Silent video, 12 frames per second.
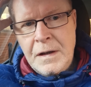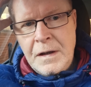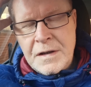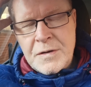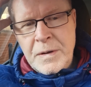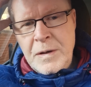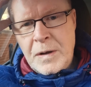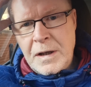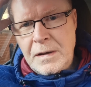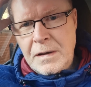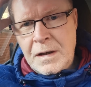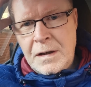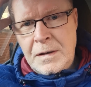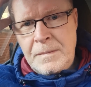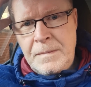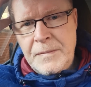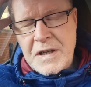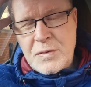So anyway,
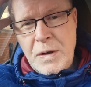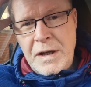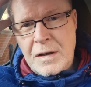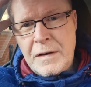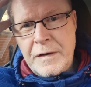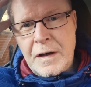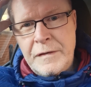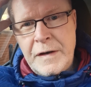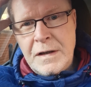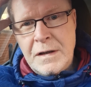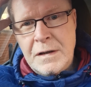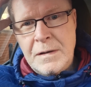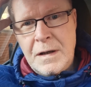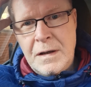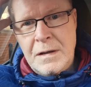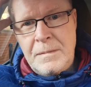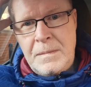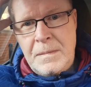um, this week I've I've had a
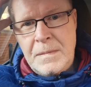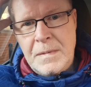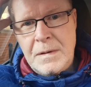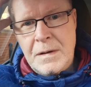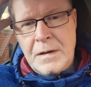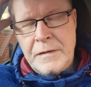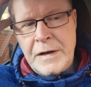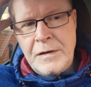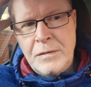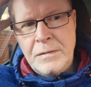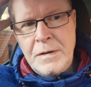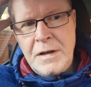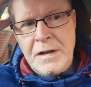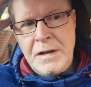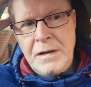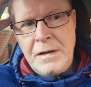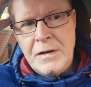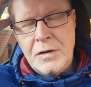um, I've had a
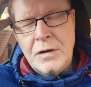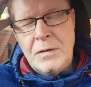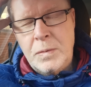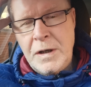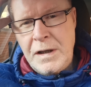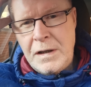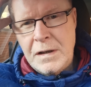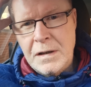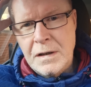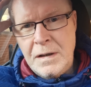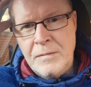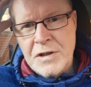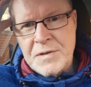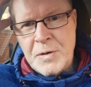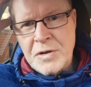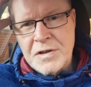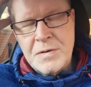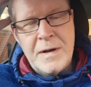really good week in
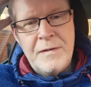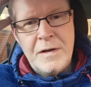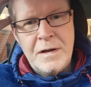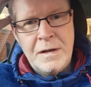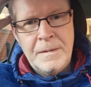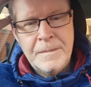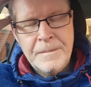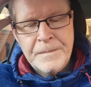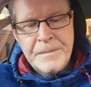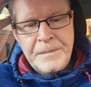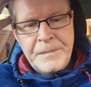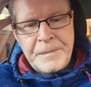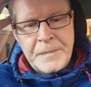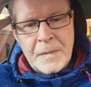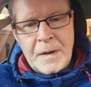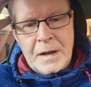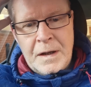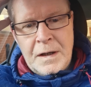response to everything.
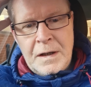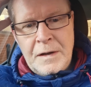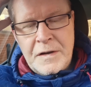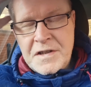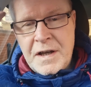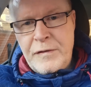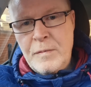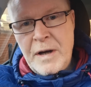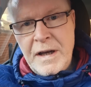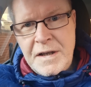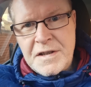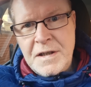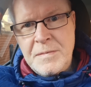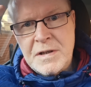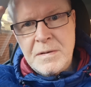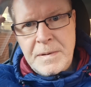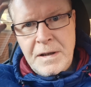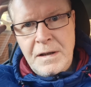Uh, the stuff on my head seems
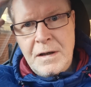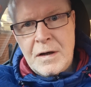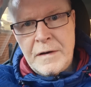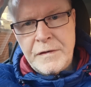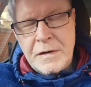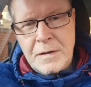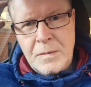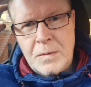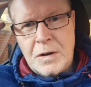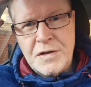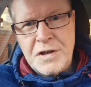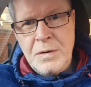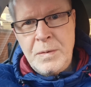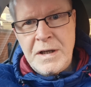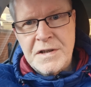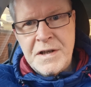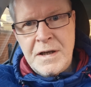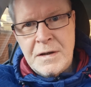to be, after what, two
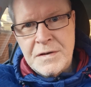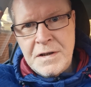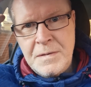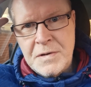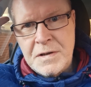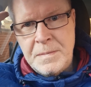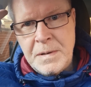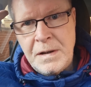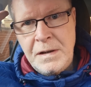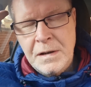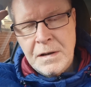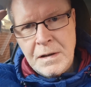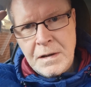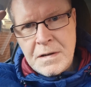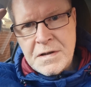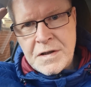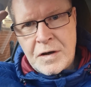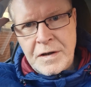weeks now, seems to be
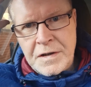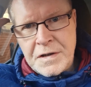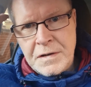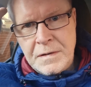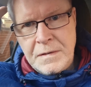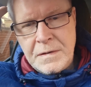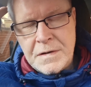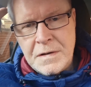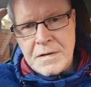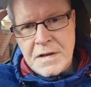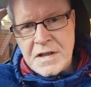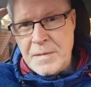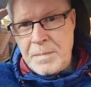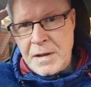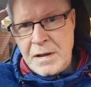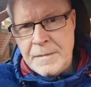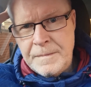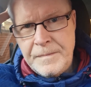starting to, to
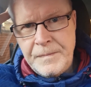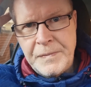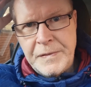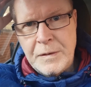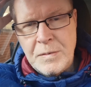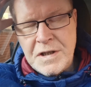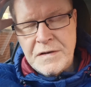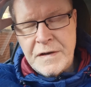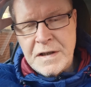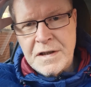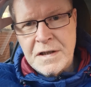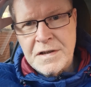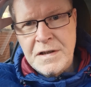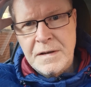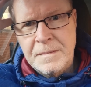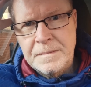disappear, which is fantastic.